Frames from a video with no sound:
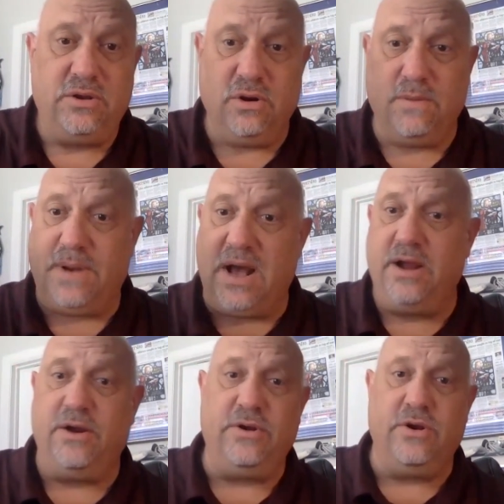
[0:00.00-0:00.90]
You're
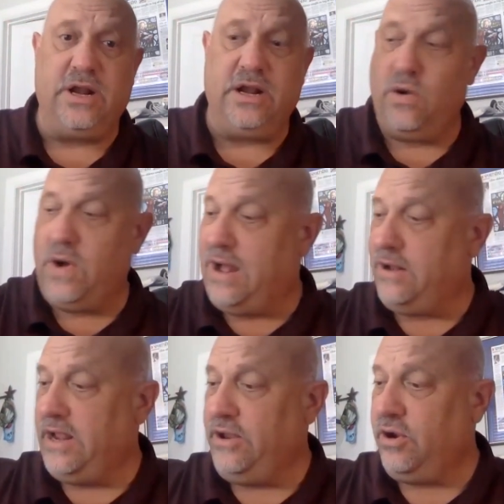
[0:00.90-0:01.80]
going to go
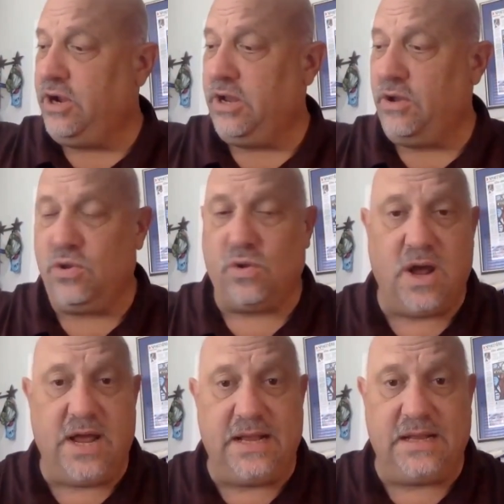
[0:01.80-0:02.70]
out and you're going to go
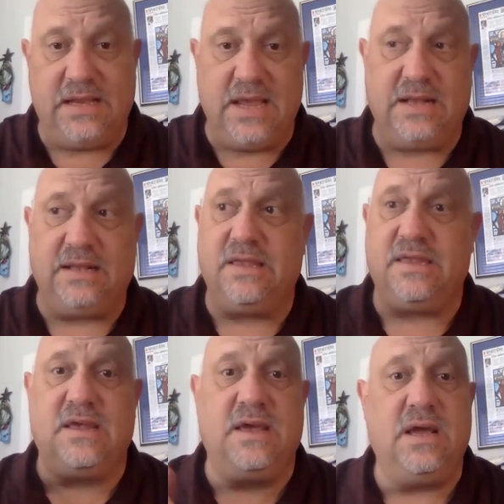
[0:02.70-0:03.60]
try and get,
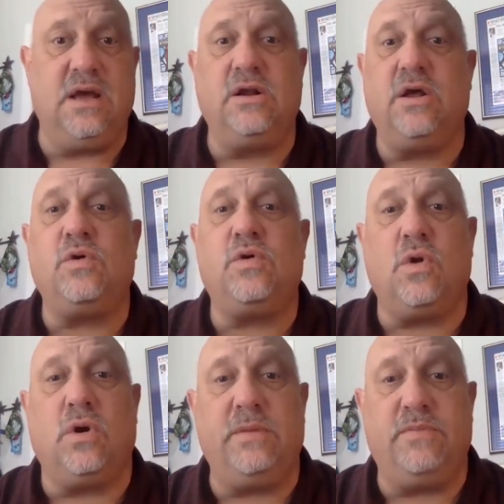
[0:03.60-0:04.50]
let's say, another
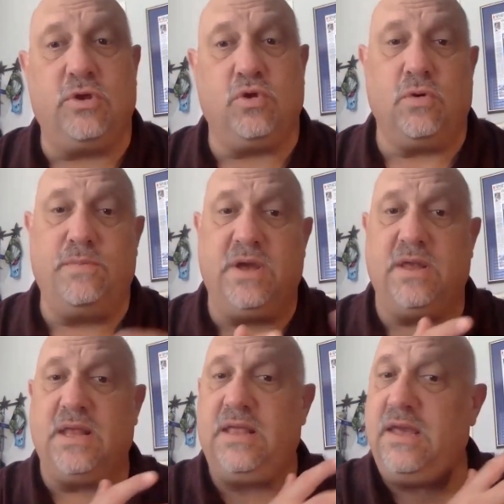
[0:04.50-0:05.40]
starting pitcher.
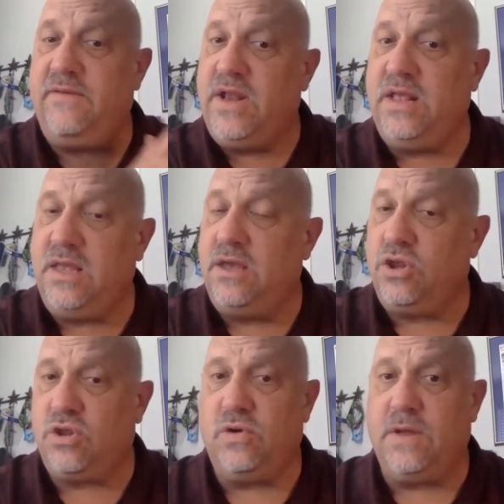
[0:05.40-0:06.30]
Because I think if anything
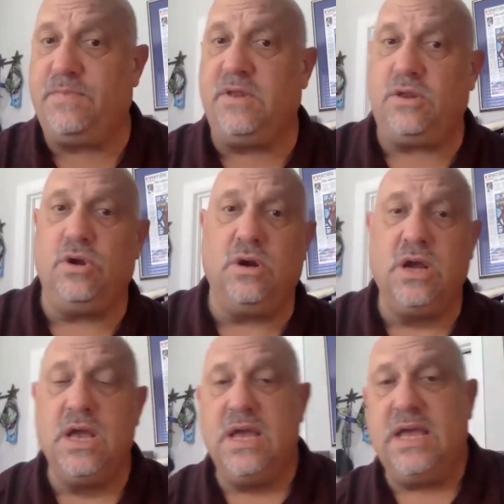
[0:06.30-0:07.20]
has showed up this year,
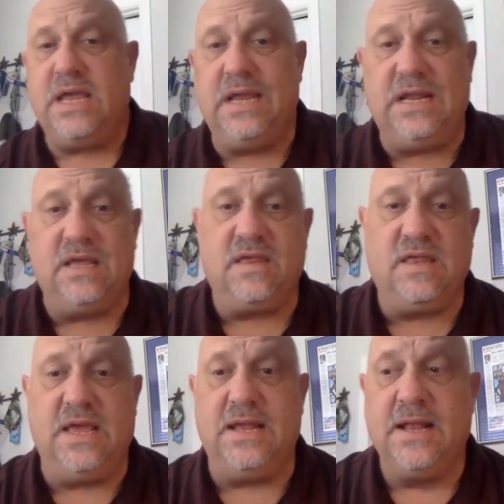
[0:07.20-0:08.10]
it is
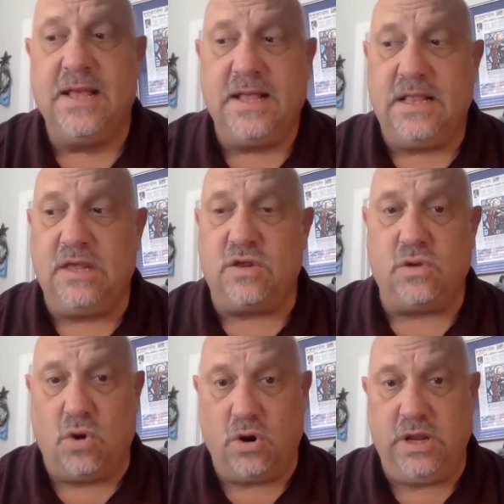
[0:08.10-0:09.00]
that the
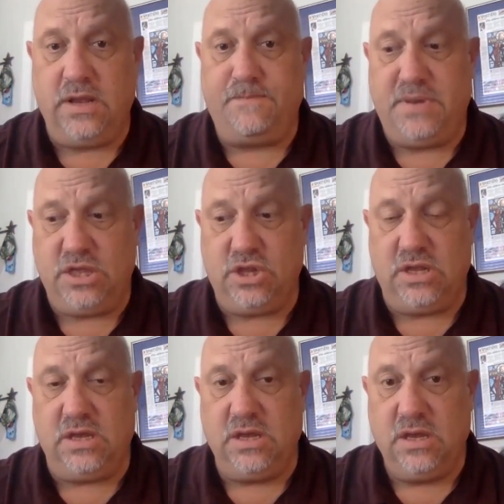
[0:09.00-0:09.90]
starting
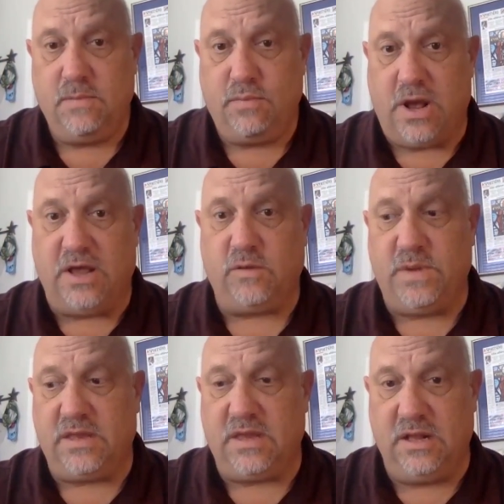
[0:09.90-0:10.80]
pitching
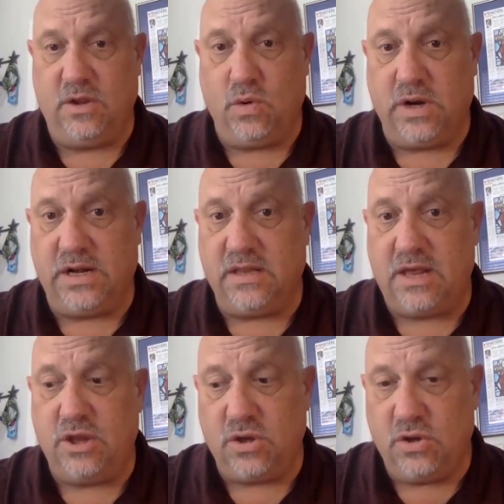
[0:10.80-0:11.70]
prospects in the
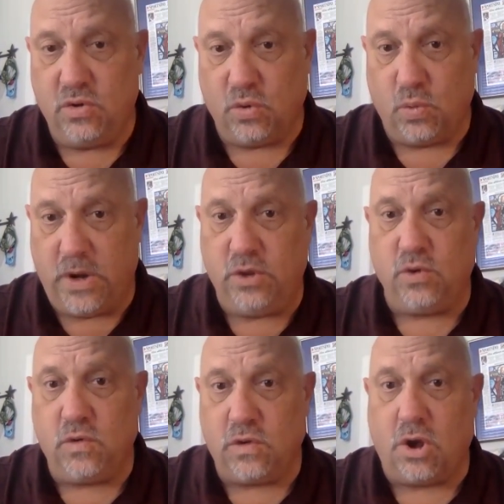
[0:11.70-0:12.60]
organization who the
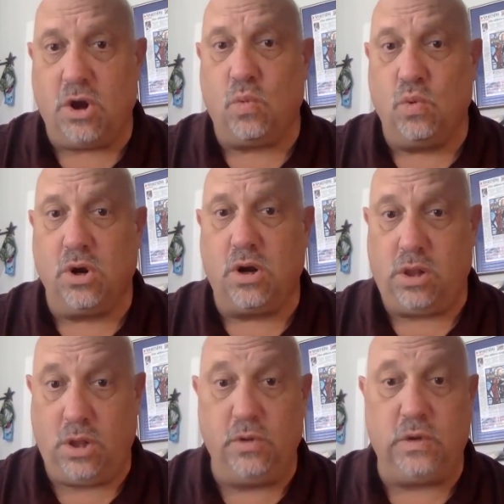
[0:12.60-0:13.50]
Rangers thought were
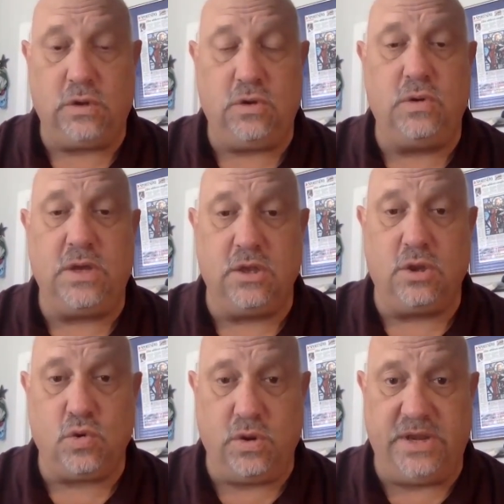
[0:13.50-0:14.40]
close to
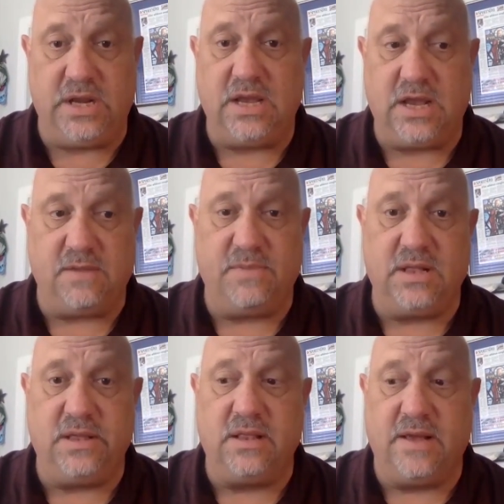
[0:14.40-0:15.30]
contributing at the
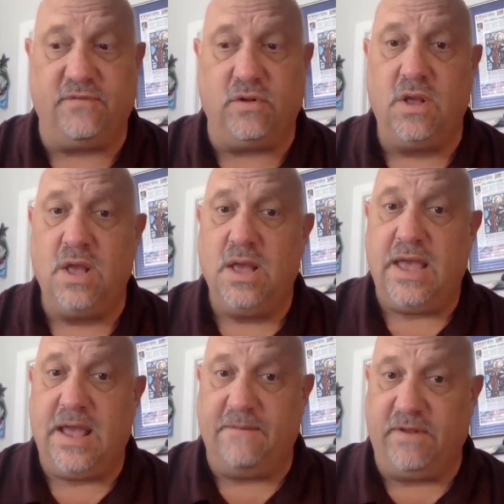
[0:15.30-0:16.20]
big league level
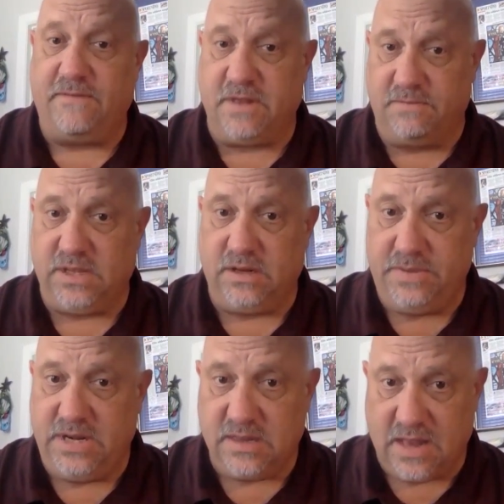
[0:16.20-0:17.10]
have left something to
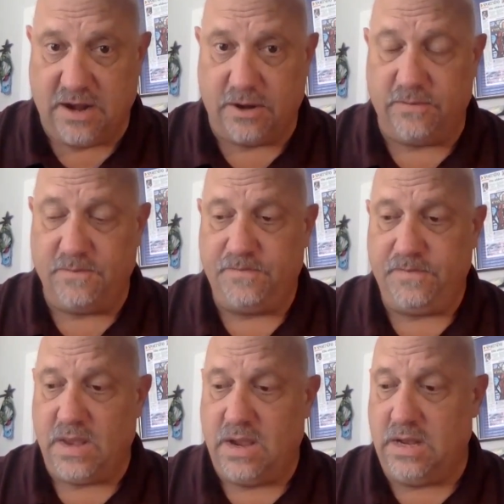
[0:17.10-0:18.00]
be desired.
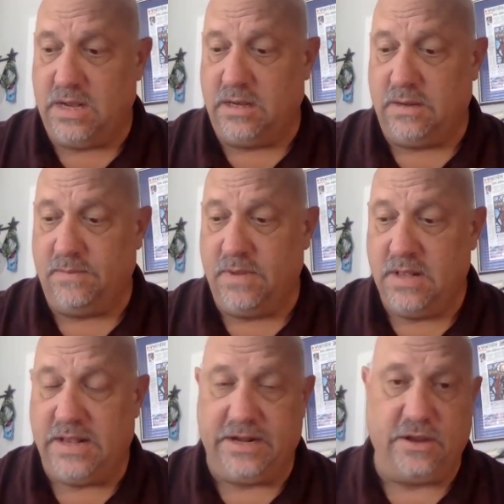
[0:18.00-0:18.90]

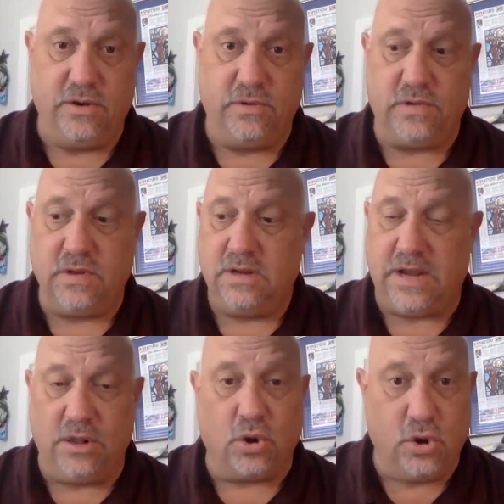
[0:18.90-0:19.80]
That goes,
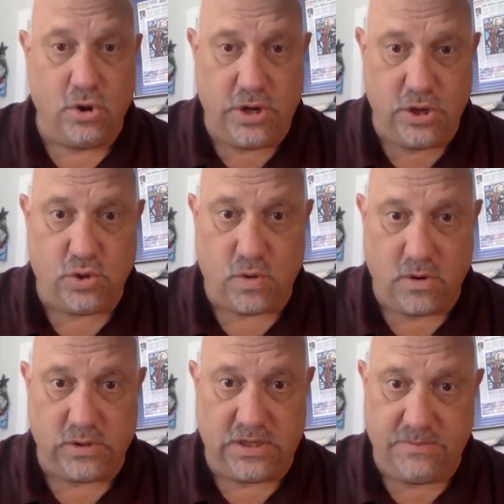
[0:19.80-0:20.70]
Taylor Hearn has
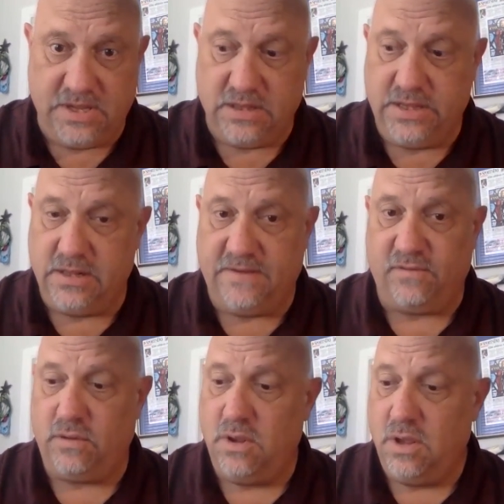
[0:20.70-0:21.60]
struggled at the big league
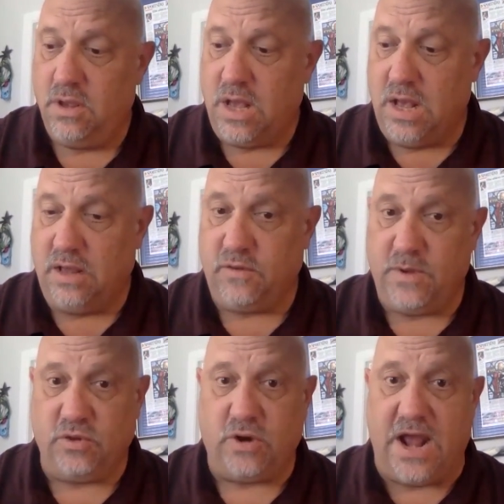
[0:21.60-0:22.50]
level.
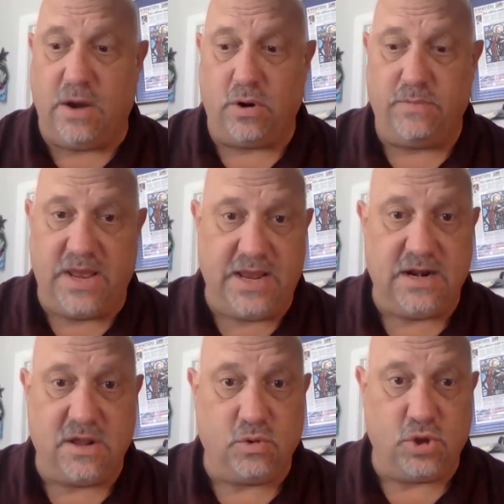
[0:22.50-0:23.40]
Spencer Howard may get
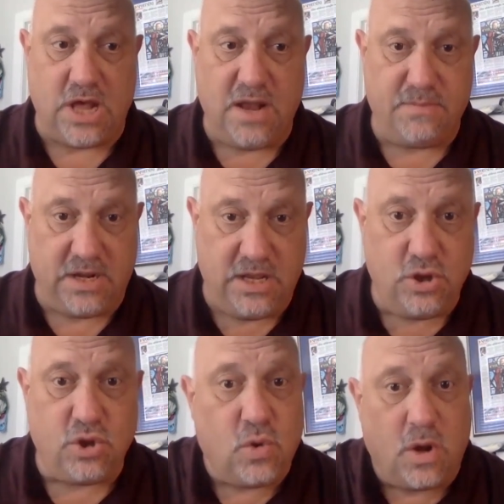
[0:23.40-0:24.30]
another shot, but
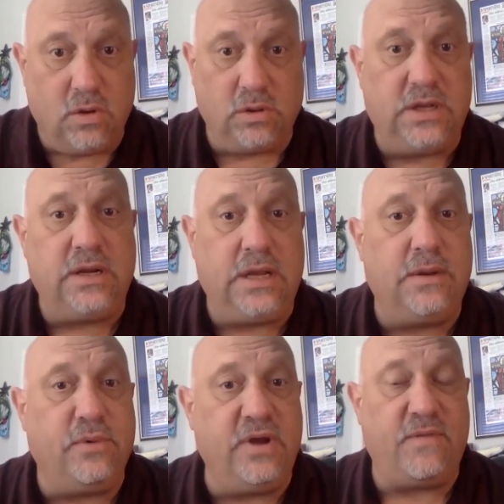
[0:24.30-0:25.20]
he struggled
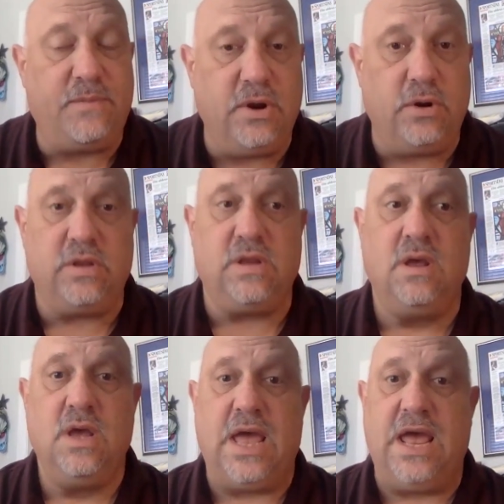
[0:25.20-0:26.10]
in a brief appearance.
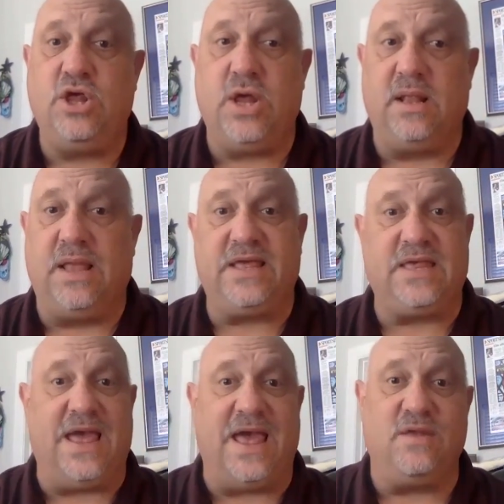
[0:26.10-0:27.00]
AJ
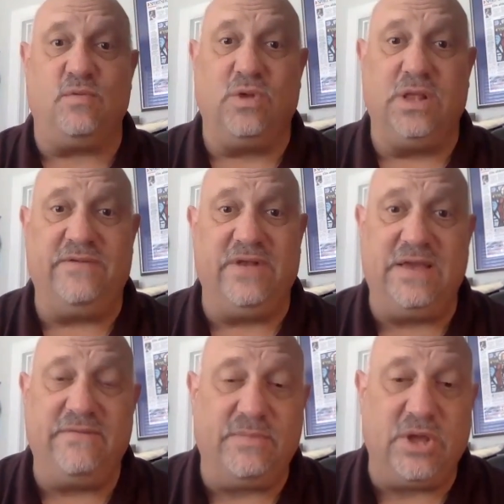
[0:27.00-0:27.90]
Alexei hasn't really even
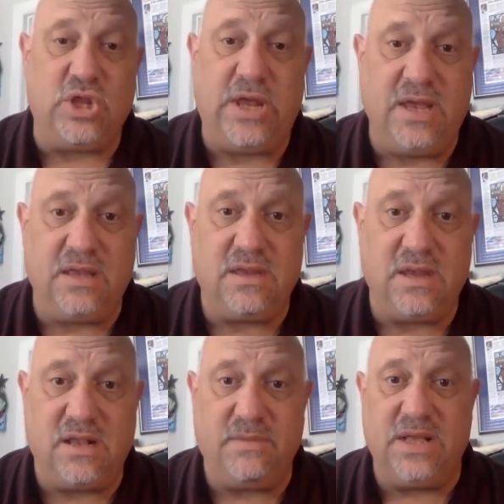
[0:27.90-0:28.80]
given him a chance
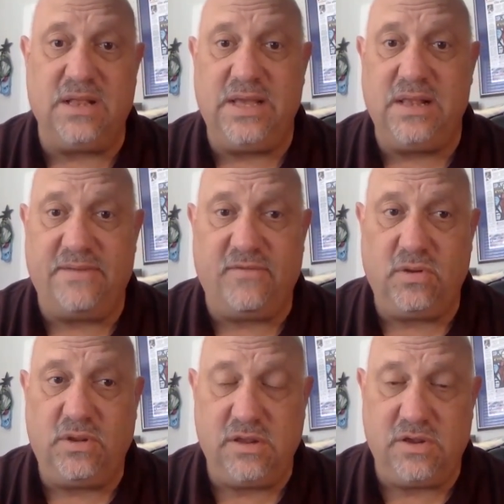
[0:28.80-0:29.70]
at the big league
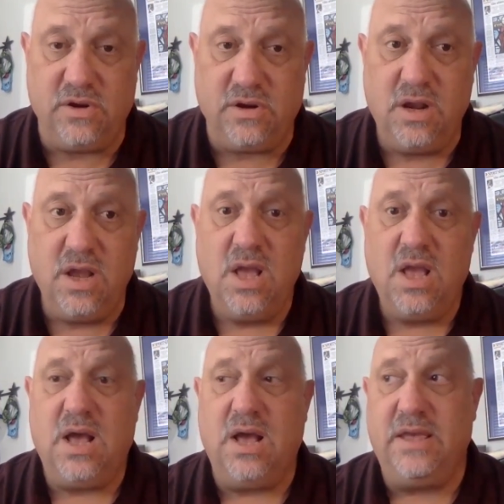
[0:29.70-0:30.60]
level this year
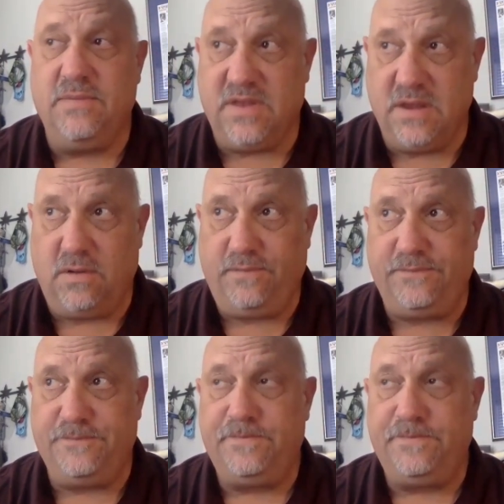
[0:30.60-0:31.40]
himself.